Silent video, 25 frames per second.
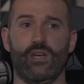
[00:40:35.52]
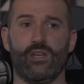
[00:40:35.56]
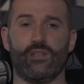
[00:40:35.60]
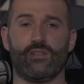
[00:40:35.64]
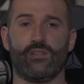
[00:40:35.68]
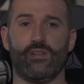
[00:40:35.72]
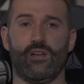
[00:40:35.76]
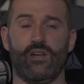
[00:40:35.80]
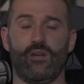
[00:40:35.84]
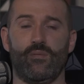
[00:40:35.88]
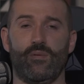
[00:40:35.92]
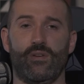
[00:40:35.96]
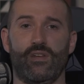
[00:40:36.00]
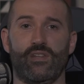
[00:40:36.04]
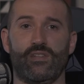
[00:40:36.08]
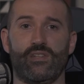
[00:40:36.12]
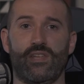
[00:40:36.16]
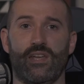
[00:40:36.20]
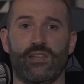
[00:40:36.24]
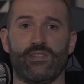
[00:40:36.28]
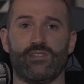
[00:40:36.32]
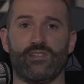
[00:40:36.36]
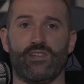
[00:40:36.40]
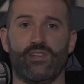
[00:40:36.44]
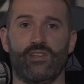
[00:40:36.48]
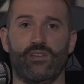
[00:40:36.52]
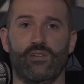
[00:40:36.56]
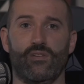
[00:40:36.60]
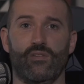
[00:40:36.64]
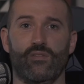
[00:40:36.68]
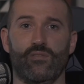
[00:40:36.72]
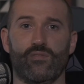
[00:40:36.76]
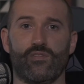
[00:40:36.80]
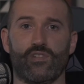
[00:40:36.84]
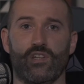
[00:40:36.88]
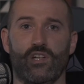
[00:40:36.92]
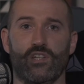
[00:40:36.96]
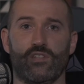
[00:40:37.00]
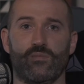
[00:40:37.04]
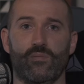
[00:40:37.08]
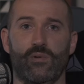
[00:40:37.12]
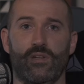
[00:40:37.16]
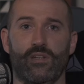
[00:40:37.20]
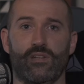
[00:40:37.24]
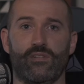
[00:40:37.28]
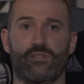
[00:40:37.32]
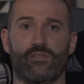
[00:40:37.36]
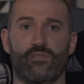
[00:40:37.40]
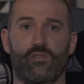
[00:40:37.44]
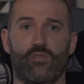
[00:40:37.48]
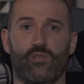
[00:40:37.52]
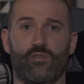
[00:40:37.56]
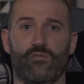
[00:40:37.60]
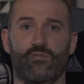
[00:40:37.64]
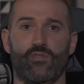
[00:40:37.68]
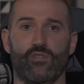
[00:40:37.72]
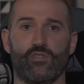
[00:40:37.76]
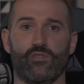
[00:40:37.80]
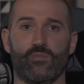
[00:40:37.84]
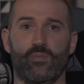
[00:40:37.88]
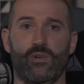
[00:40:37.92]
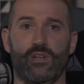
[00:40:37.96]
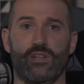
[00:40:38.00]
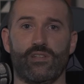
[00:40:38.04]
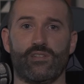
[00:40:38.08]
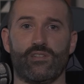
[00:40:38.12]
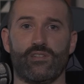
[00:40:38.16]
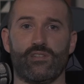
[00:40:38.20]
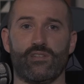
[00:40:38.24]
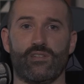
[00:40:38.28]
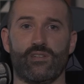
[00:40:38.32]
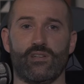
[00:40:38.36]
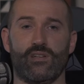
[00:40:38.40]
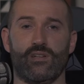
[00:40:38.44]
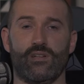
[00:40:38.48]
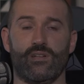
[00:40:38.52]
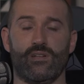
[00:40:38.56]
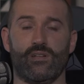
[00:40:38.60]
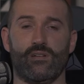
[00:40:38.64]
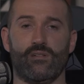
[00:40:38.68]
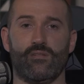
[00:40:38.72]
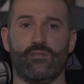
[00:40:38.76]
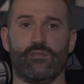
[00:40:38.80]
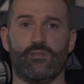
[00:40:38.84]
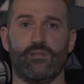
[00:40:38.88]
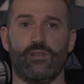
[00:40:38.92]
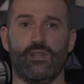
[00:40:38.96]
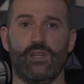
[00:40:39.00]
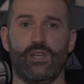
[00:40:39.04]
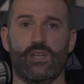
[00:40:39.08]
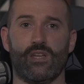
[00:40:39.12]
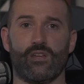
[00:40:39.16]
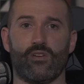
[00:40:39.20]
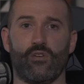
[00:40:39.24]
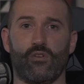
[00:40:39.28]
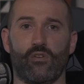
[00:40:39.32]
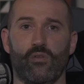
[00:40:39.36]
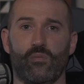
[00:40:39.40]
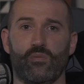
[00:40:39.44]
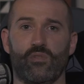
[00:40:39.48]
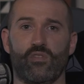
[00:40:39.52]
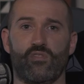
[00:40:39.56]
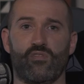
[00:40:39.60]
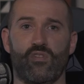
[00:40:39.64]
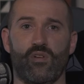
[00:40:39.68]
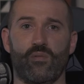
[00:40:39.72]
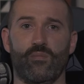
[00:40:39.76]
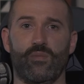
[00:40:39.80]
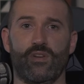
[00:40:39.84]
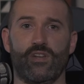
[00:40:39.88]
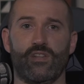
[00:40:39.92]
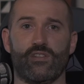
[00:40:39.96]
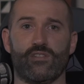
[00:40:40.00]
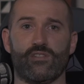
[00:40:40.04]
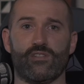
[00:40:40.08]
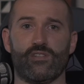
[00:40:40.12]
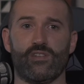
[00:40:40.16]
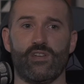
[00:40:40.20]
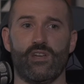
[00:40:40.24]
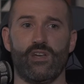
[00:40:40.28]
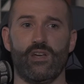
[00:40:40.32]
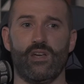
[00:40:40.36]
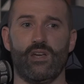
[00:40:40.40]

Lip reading: time and intensity of side splits or front splits, going up to 3 minutes.